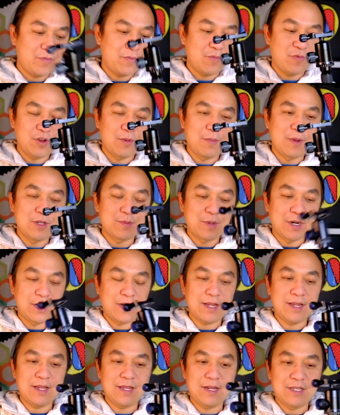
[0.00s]
for the most
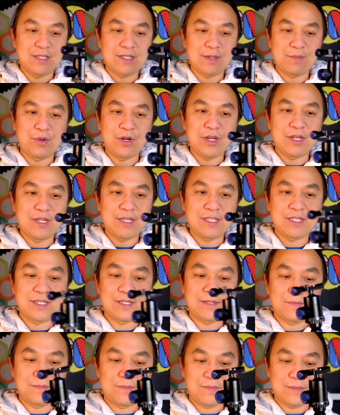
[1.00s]
part, it is a pretty decent